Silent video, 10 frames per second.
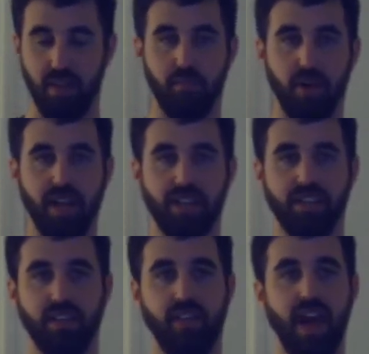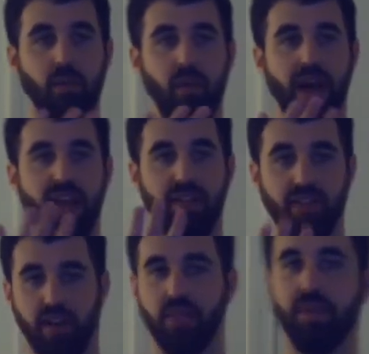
But that way, they're going to be